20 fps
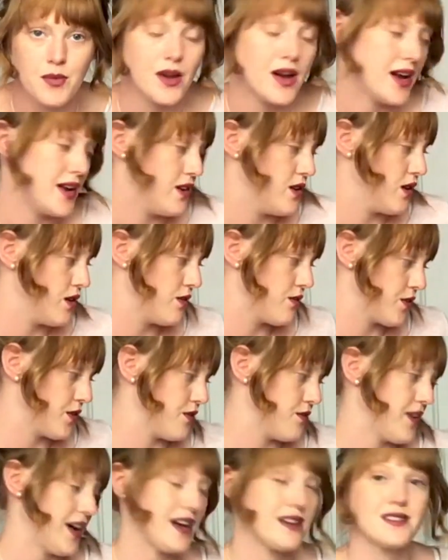I know for a
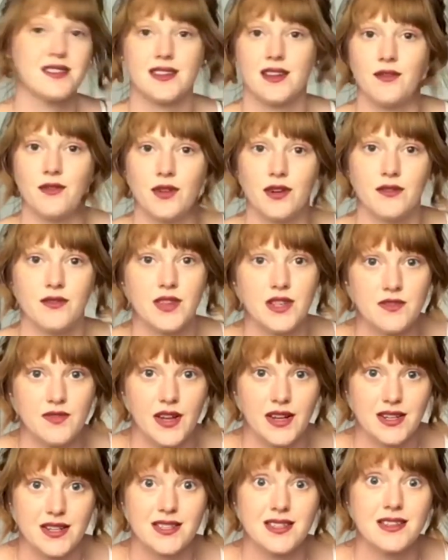fact several of these
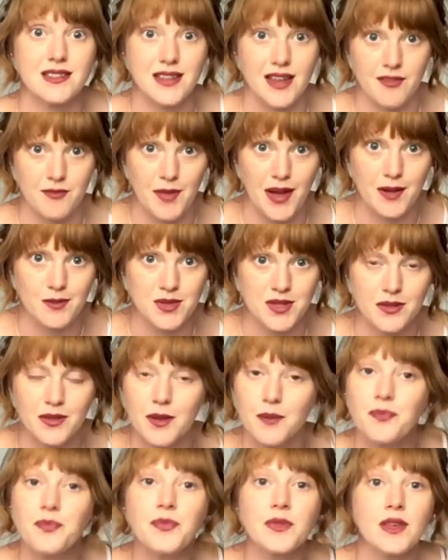fantasies have maps in them,